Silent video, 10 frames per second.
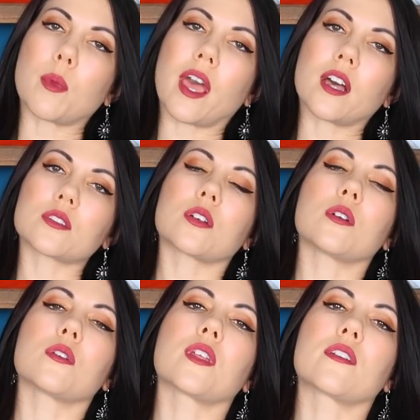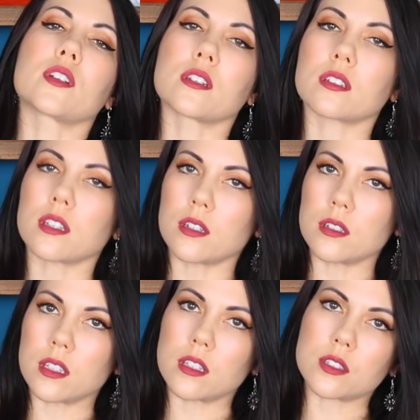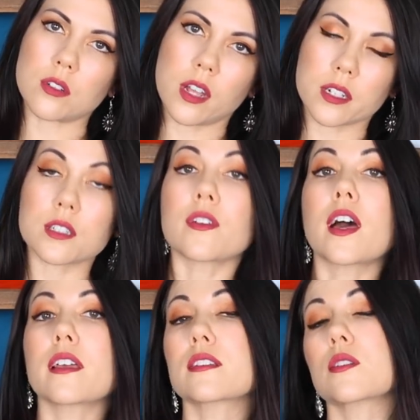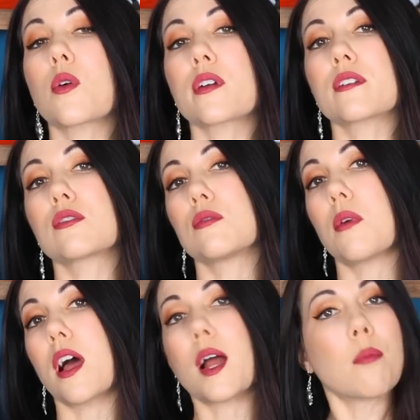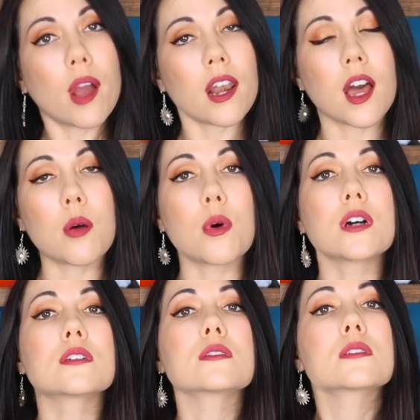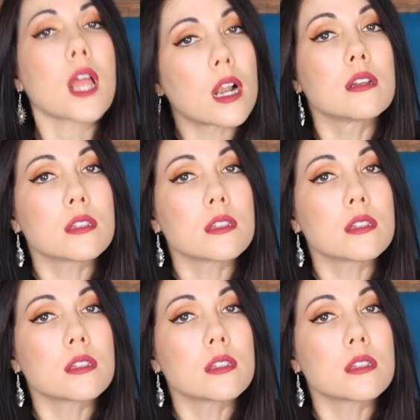In my household, every single electronic device, according to my Abuela, was el